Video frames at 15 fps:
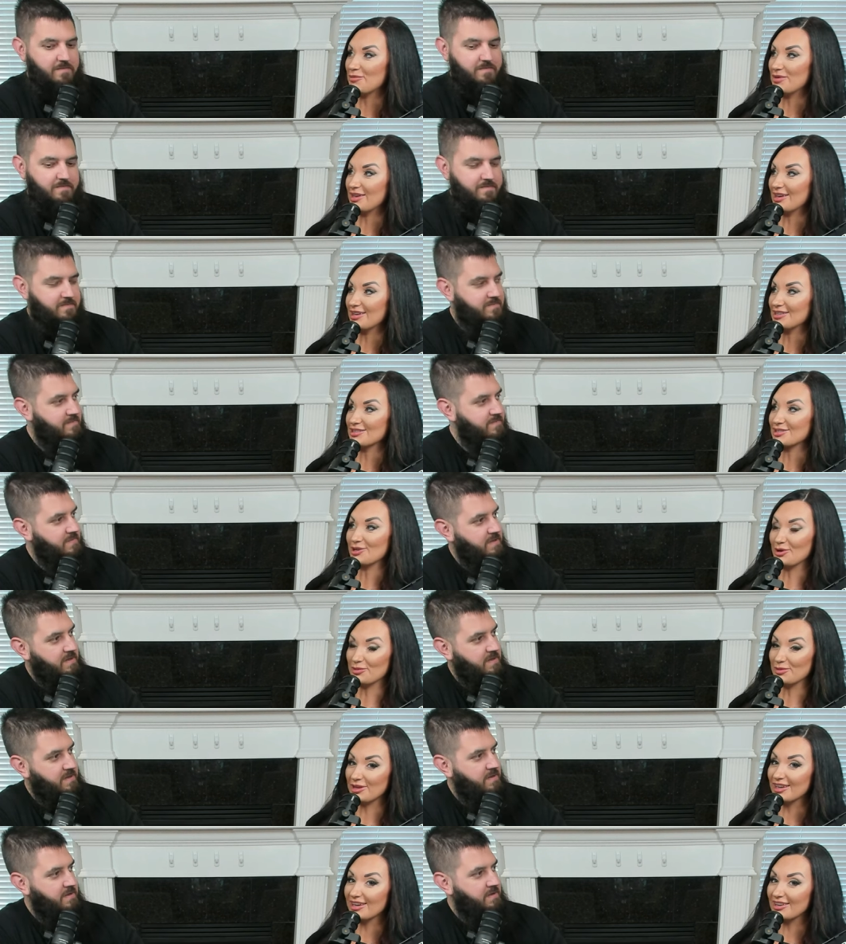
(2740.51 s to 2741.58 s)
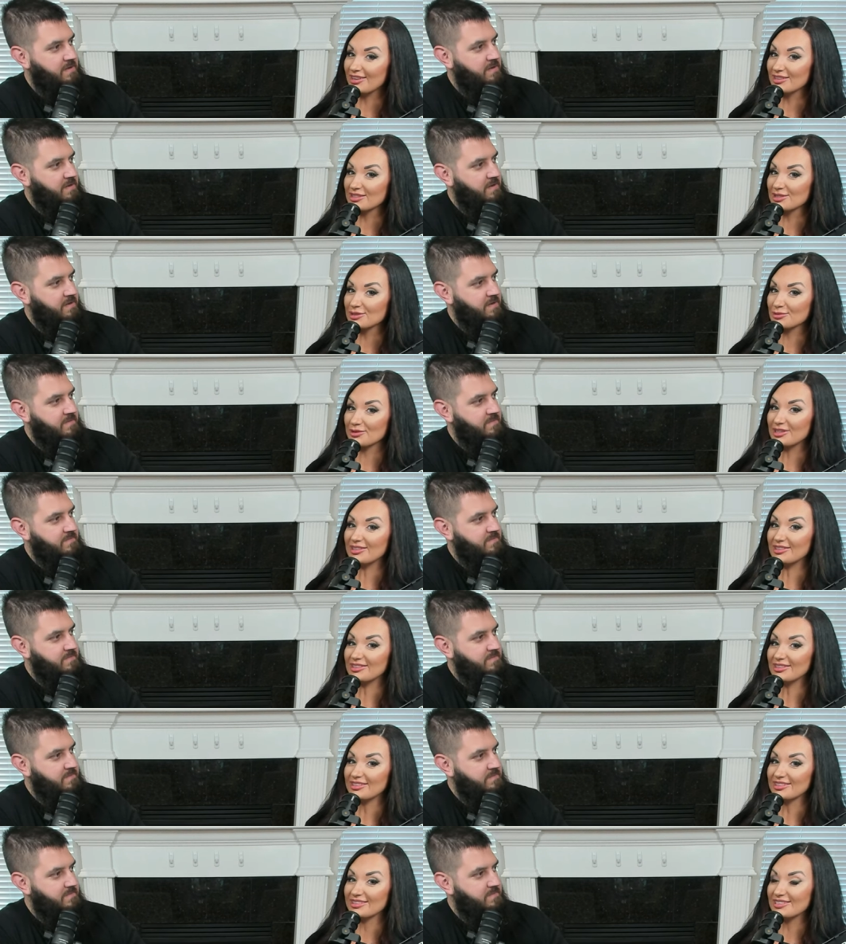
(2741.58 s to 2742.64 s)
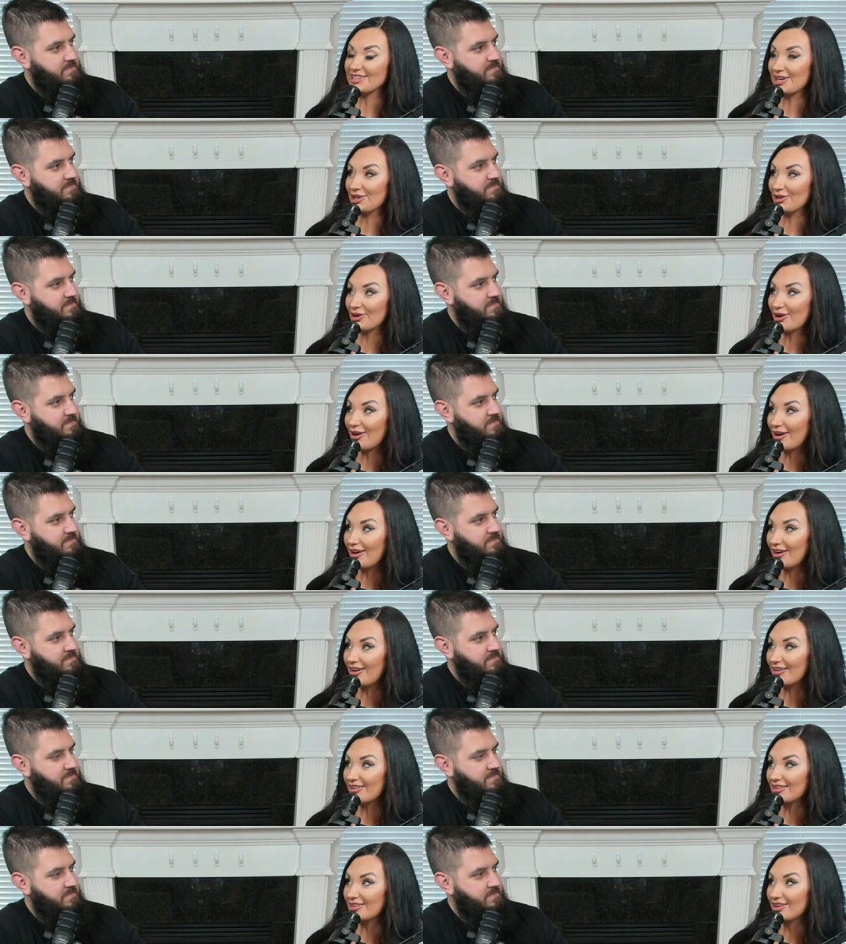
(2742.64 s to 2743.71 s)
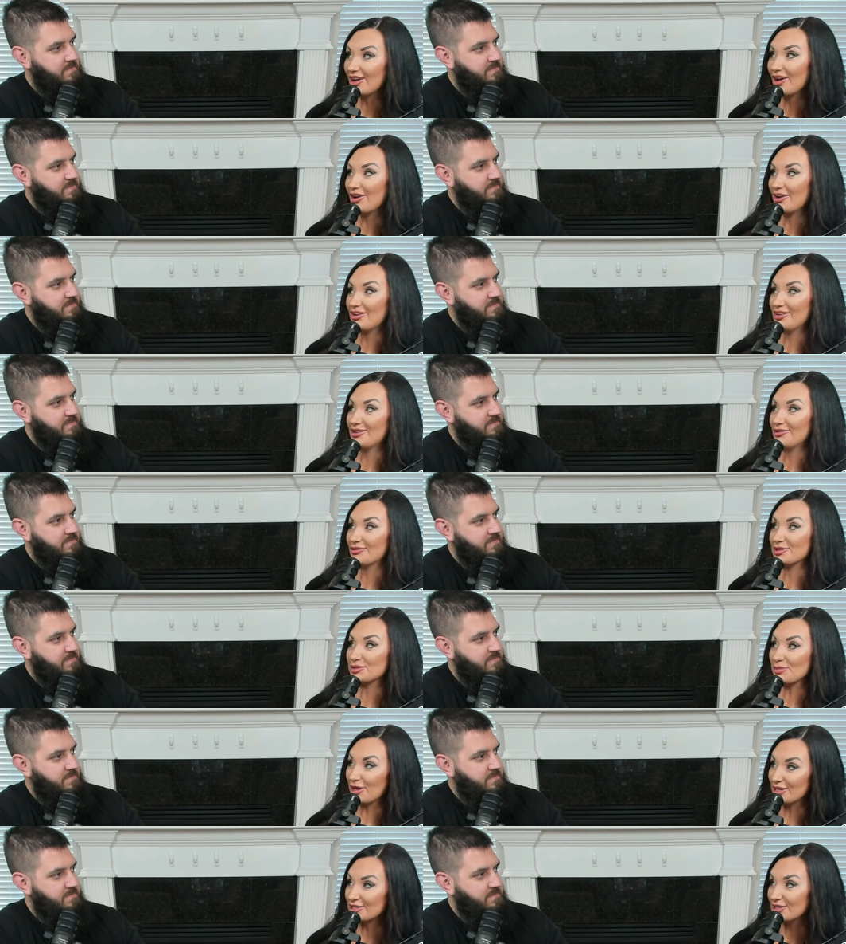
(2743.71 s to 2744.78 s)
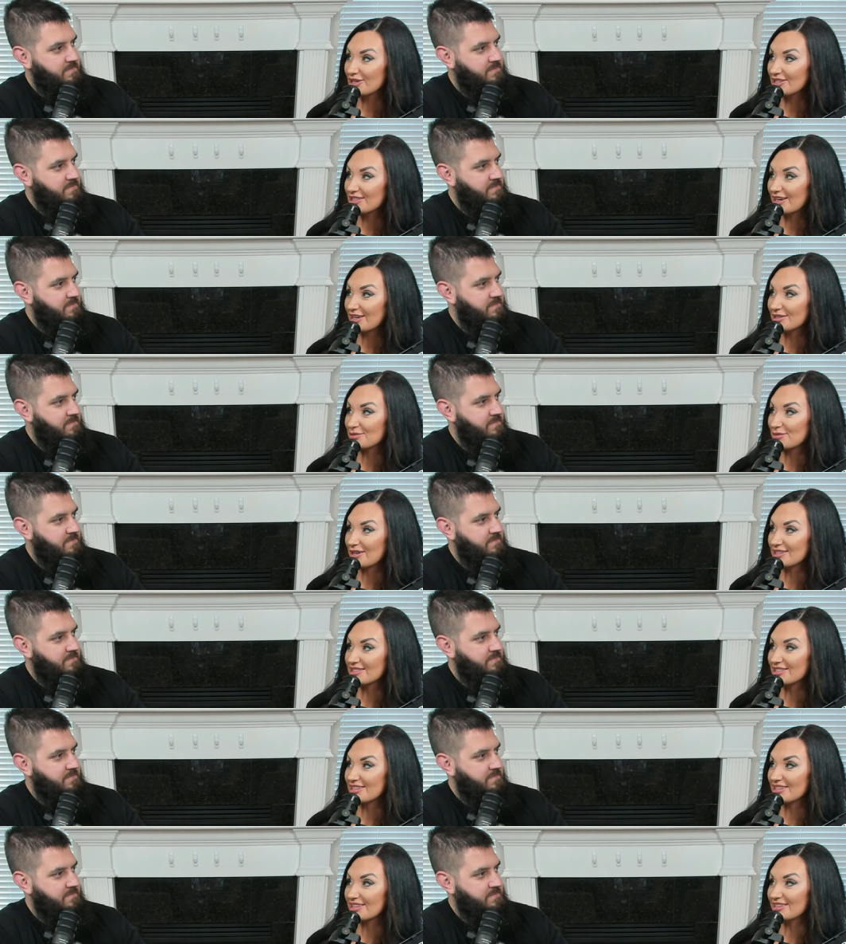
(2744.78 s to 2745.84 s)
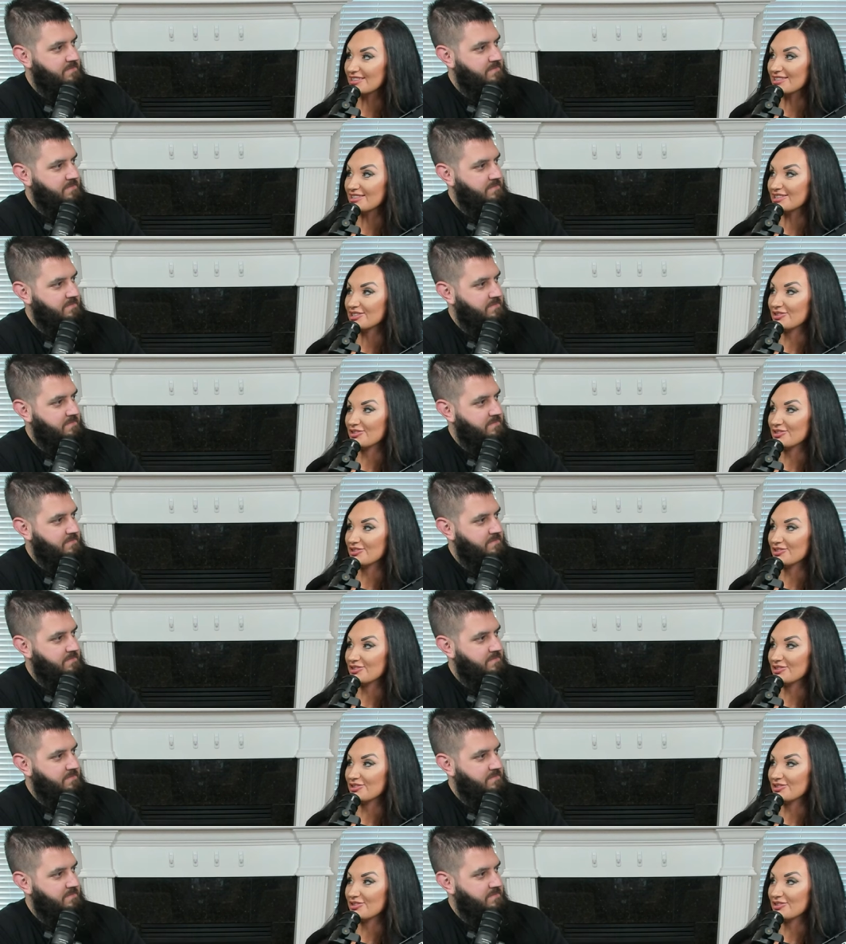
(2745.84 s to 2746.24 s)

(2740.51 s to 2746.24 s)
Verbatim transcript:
Speaker 1: because nobody else will take your call, respond to your text message,